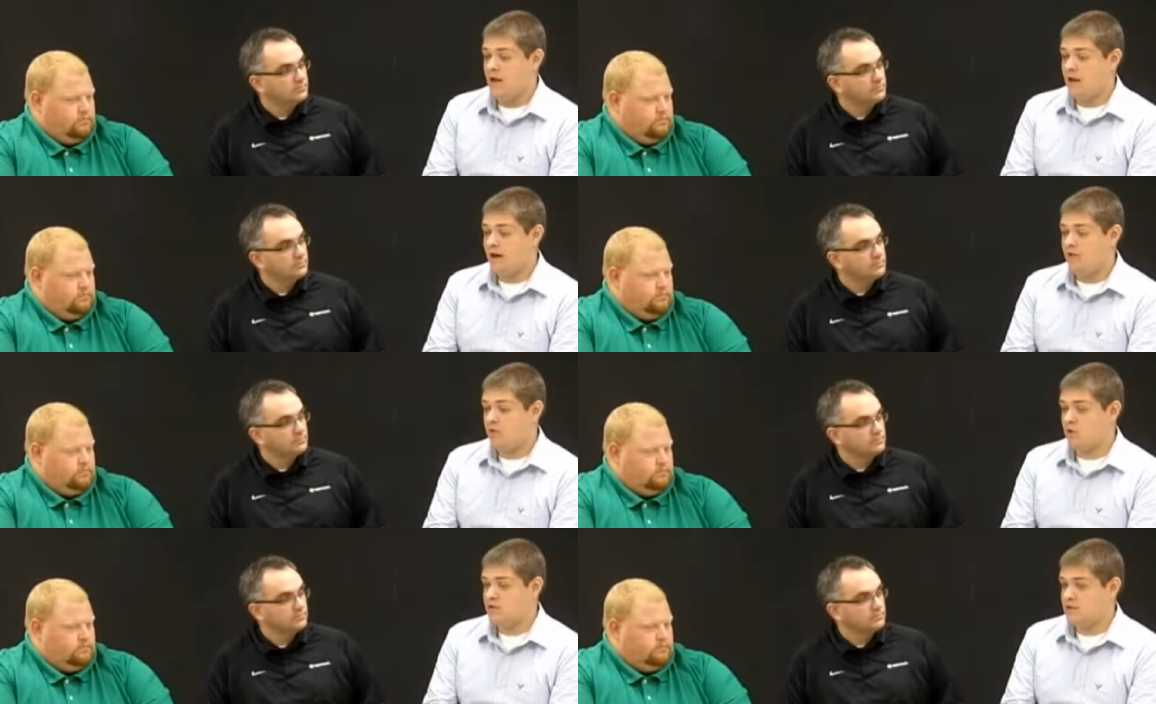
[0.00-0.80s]
Speaker 1: And now
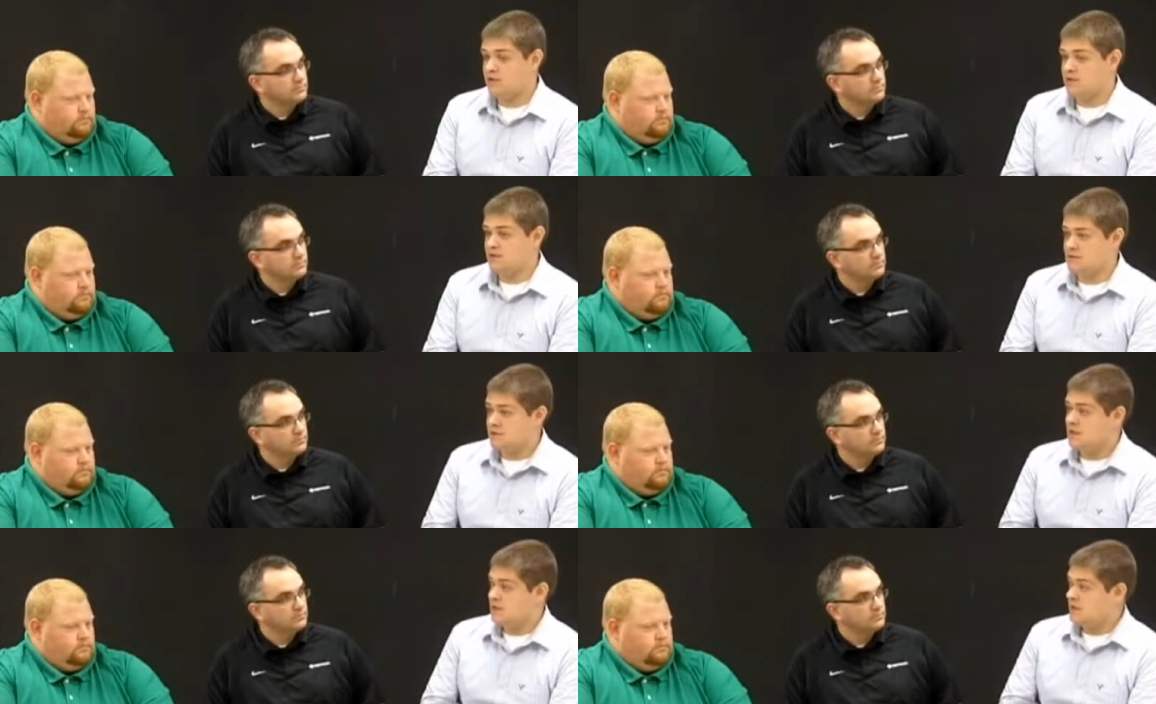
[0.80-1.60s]
the question
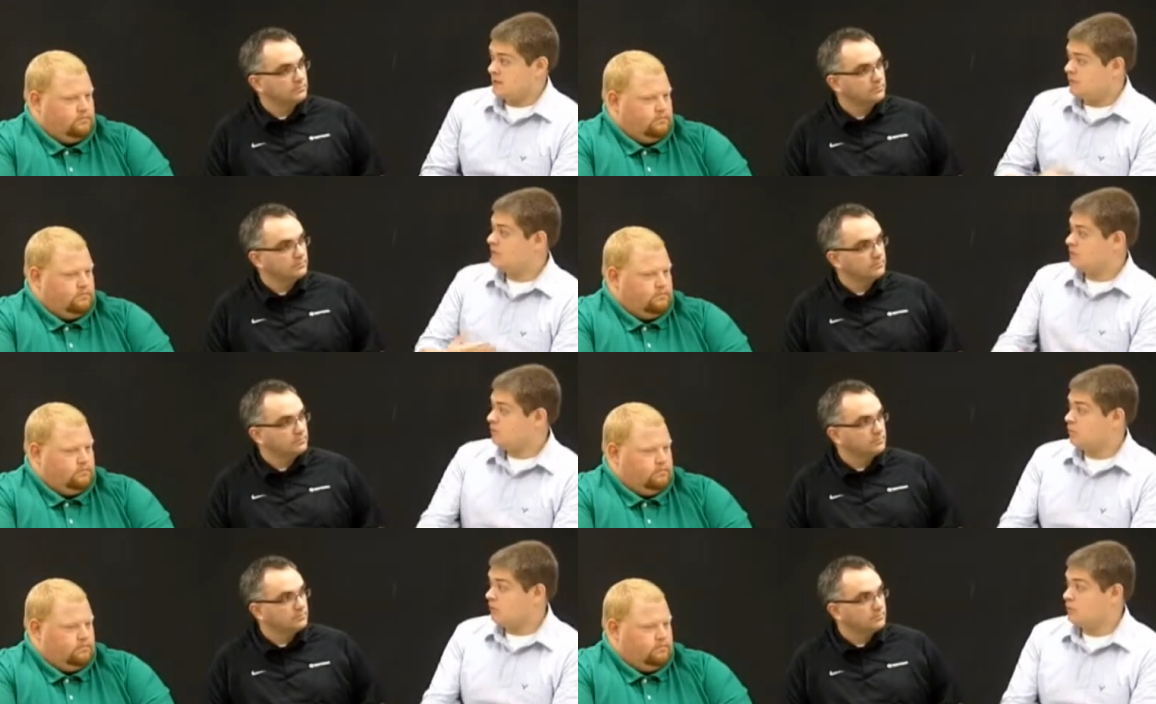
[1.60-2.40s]
is, can they
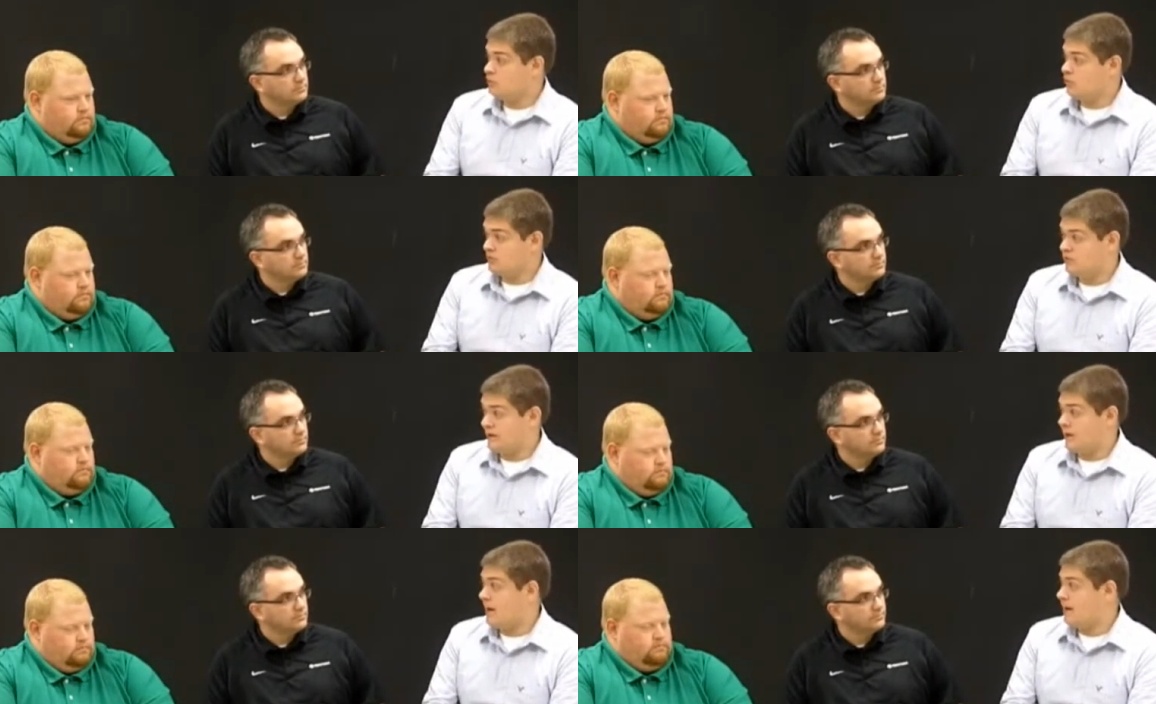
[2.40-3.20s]
start playing good in the
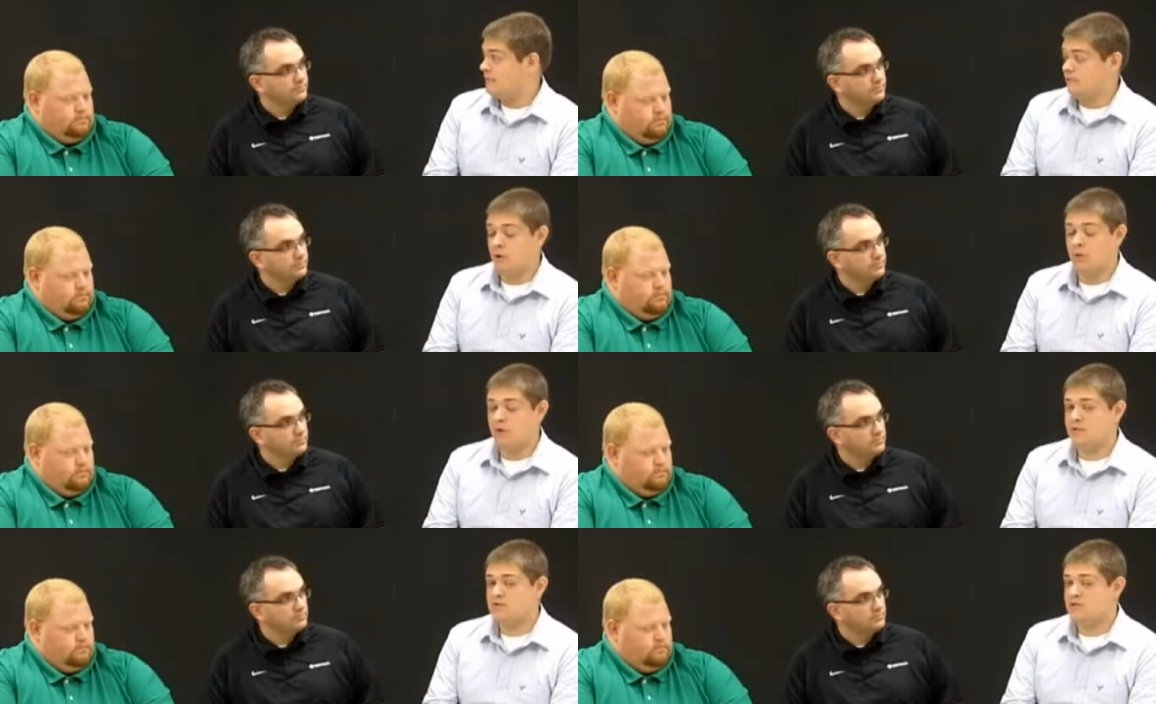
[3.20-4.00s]
second half?
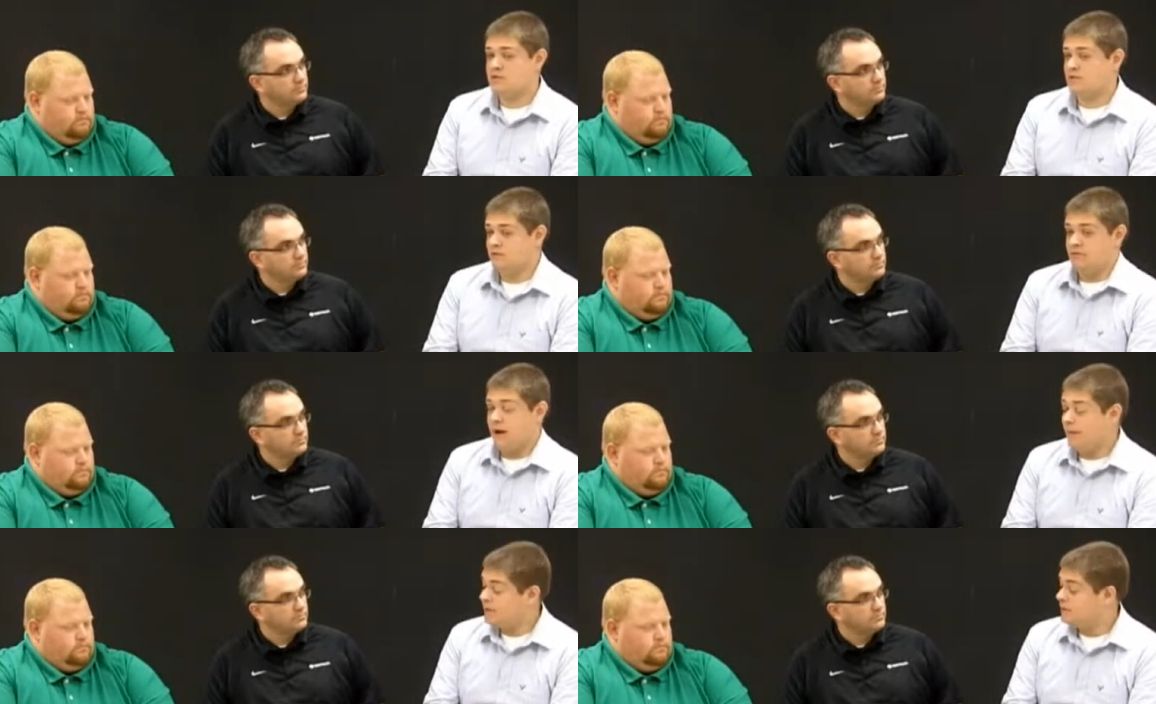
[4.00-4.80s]
Opponents this year have
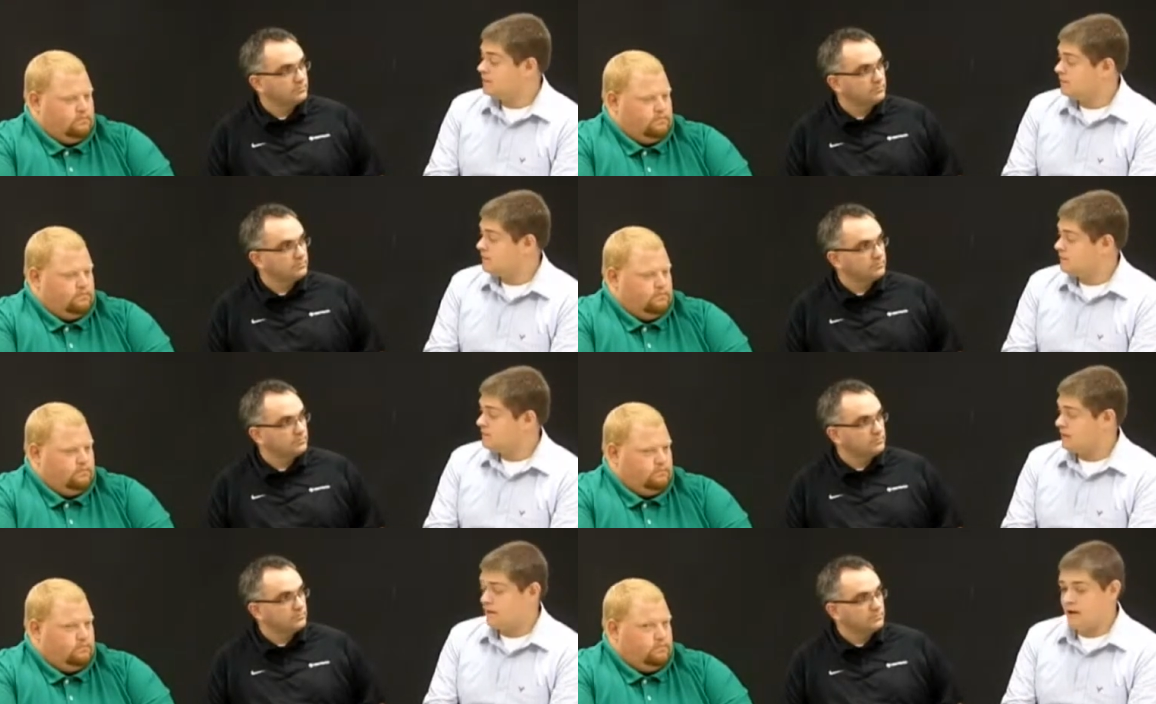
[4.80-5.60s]
dominated them in the
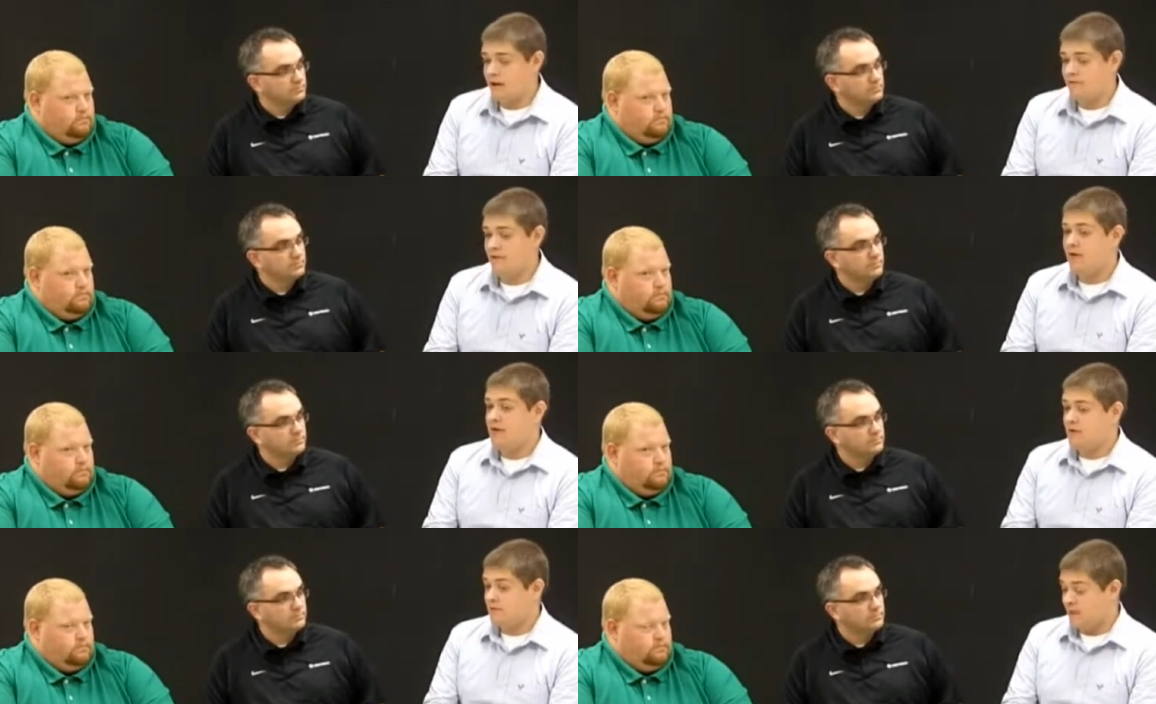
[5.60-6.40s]
second half.
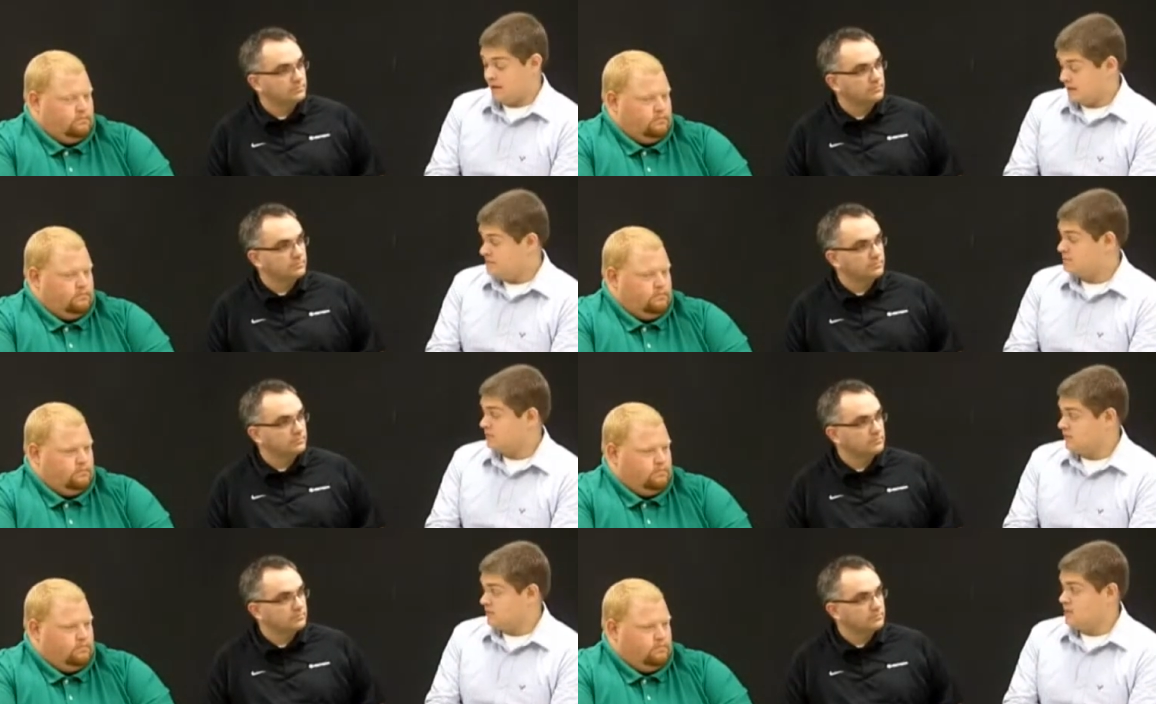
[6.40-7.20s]
They got East
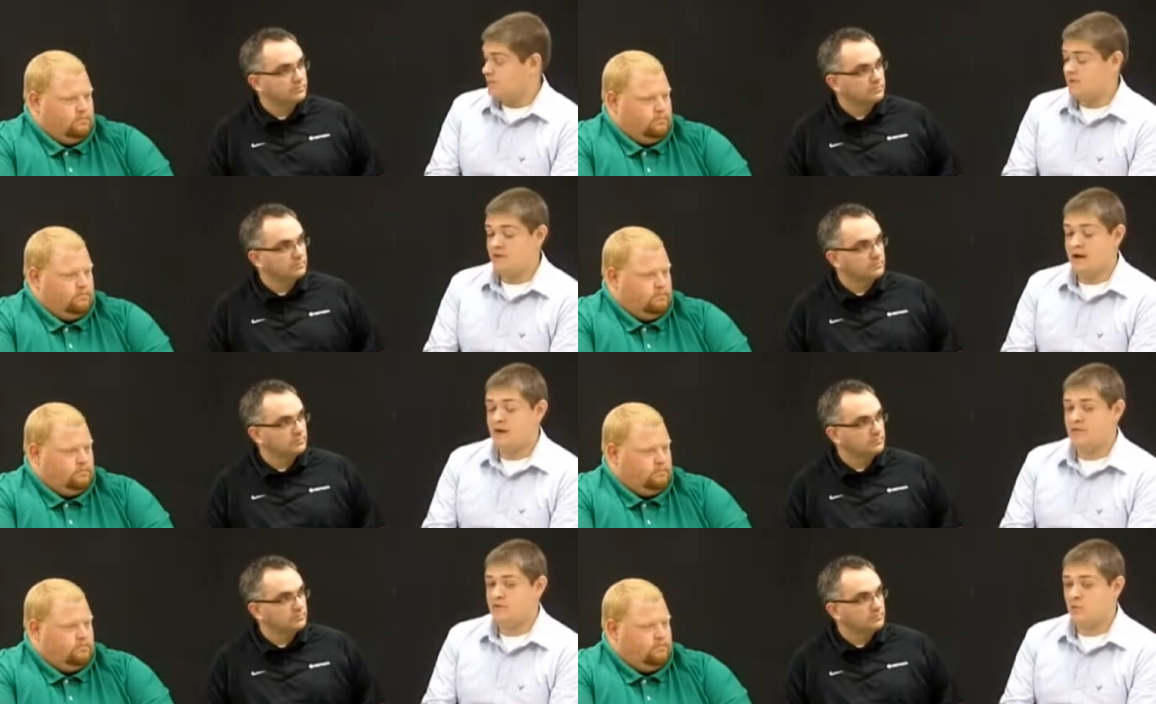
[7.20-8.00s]
Moline coming to
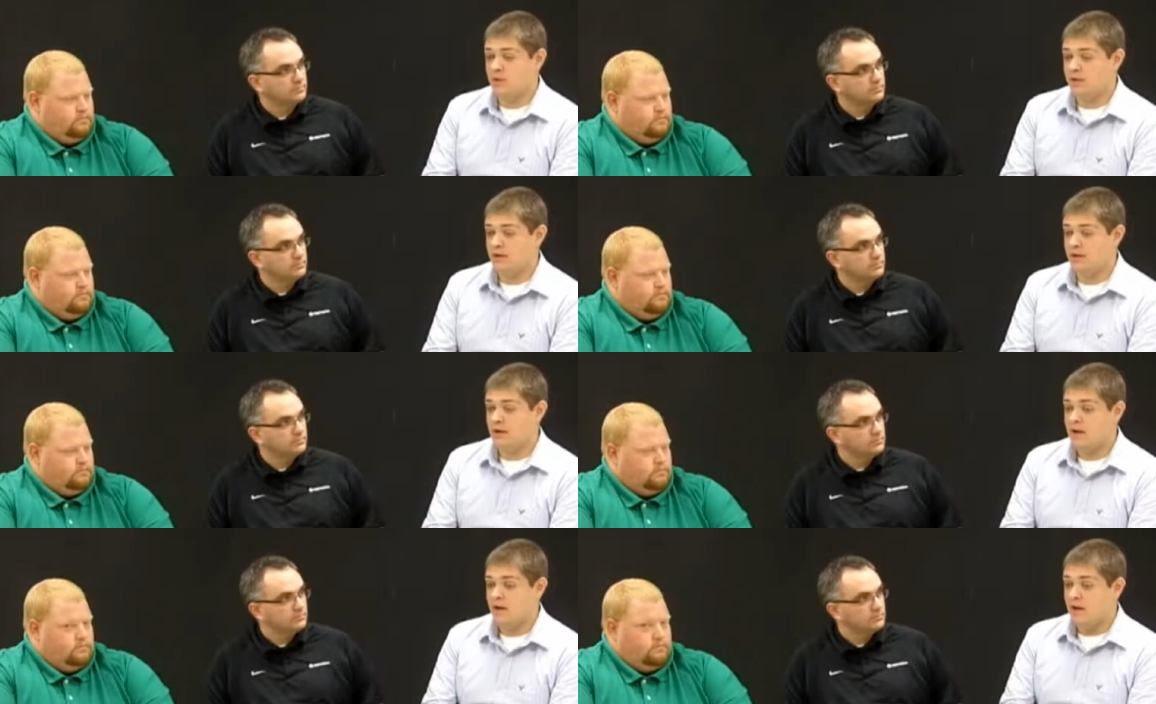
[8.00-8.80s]
town this
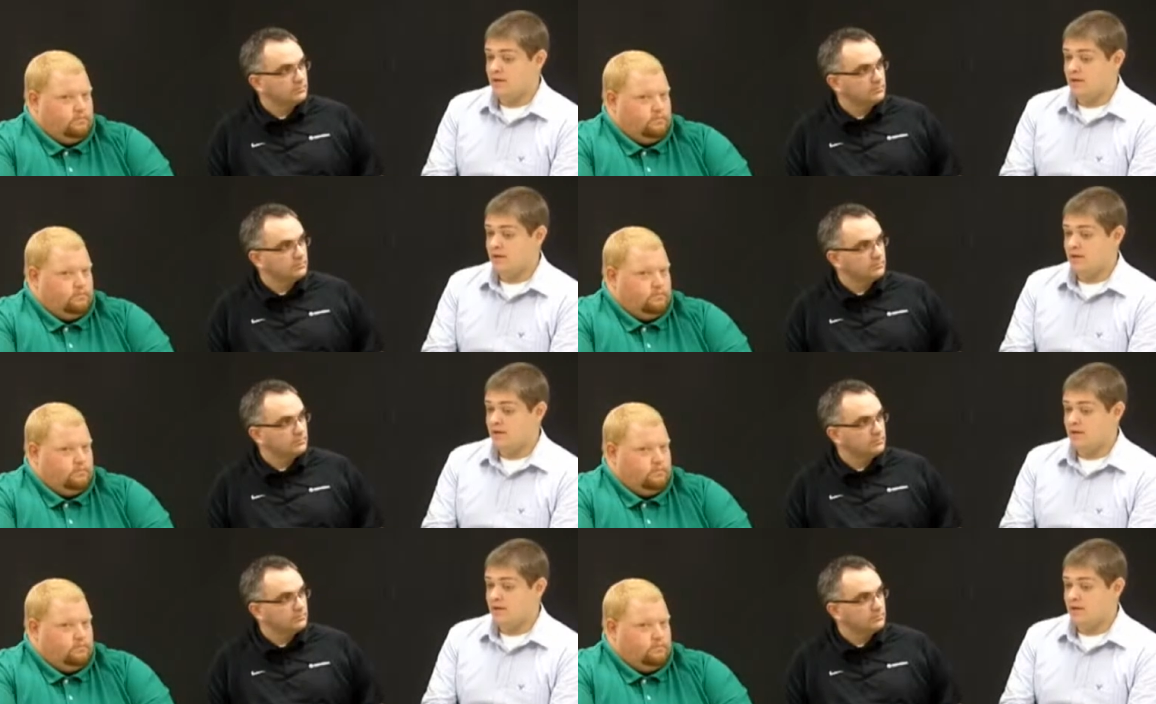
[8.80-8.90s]
weekend.